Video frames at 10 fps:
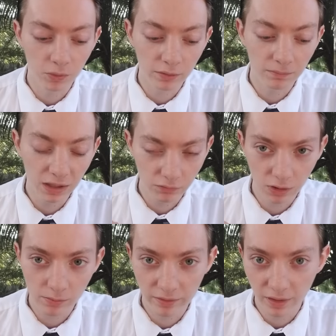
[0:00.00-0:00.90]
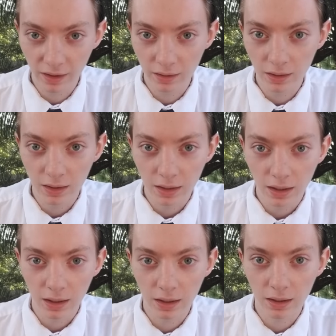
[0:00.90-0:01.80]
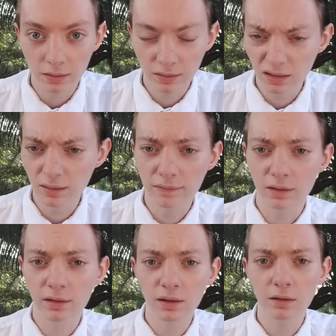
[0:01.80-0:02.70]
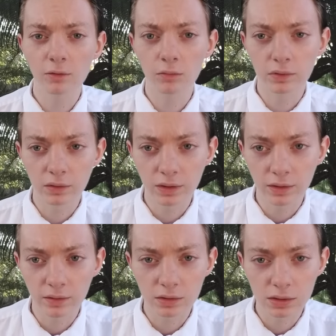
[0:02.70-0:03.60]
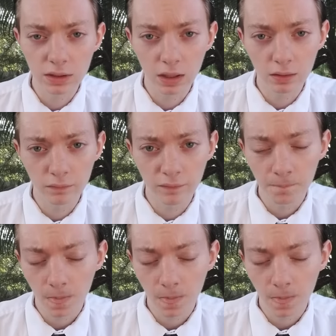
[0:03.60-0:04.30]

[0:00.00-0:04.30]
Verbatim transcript: Well, the McRib is a, uh, it's not even a seasonal release, it just kind of